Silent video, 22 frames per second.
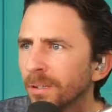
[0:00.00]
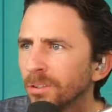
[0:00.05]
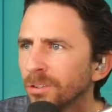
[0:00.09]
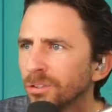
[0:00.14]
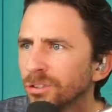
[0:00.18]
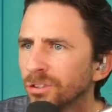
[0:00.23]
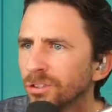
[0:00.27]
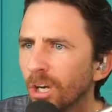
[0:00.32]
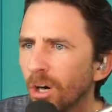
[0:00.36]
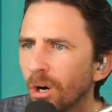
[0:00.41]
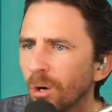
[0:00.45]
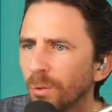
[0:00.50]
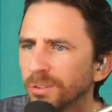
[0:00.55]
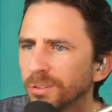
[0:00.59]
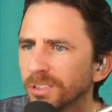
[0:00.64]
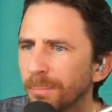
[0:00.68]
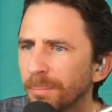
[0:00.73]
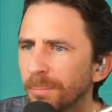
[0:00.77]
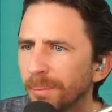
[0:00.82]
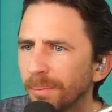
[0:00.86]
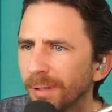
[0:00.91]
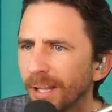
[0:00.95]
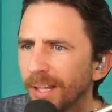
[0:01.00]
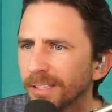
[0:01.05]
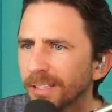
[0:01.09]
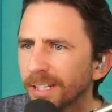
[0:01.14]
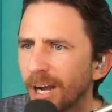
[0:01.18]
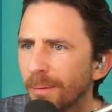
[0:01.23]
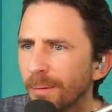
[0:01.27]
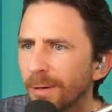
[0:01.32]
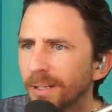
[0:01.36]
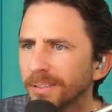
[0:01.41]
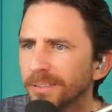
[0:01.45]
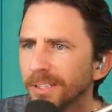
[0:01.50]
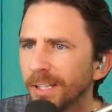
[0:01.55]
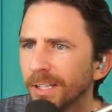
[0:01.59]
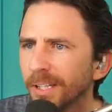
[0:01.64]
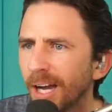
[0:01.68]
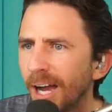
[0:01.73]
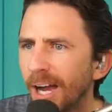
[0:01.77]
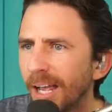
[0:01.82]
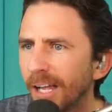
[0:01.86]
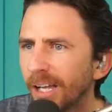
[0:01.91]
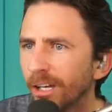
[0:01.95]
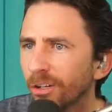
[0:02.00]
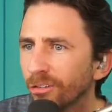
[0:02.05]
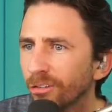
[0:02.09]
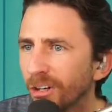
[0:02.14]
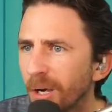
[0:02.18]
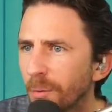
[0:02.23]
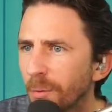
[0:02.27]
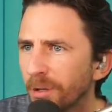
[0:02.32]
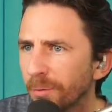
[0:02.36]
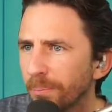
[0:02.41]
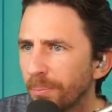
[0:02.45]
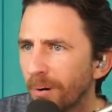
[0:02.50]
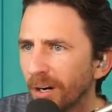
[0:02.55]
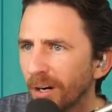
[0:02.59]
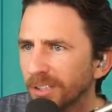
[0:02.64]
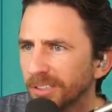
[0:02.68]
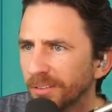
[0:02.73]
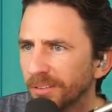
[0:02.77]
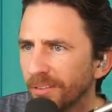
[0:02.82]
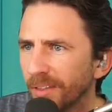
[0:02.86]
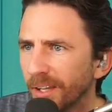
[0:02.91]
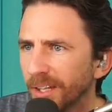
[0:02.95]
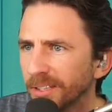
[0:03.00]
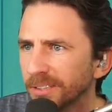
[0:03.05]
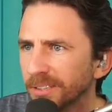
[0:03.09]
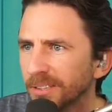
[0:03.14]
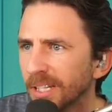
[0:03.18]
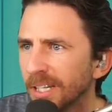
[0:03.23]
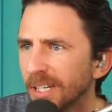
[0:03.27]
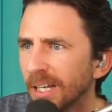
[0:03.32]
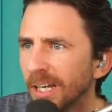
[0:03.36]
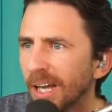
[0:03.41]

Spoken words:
So some people had commented, I agree with parts of this.